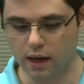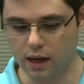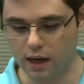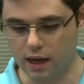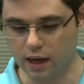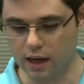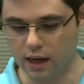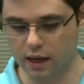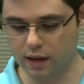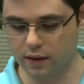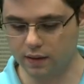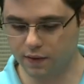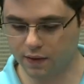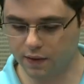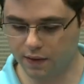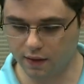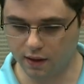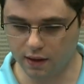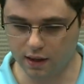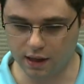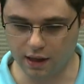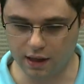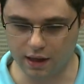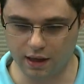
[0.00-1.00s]
And
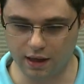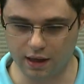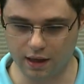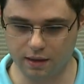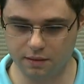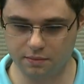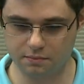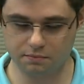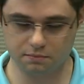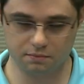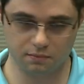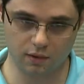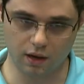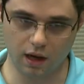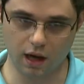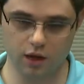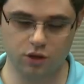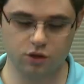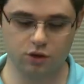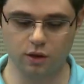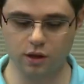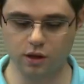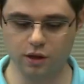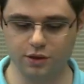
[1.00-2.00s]
uh,
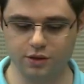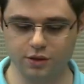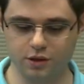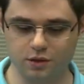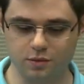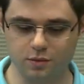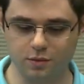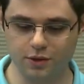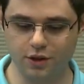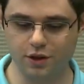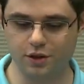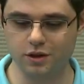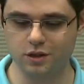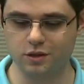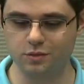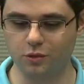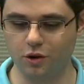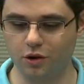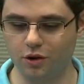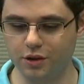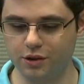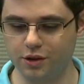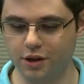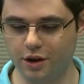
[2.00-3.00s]
actually, this, there is
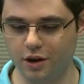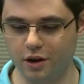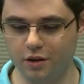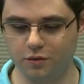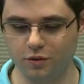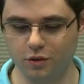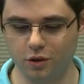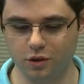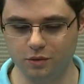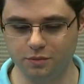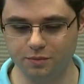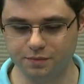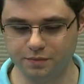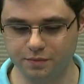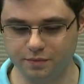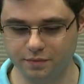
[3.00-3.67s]
more in array view.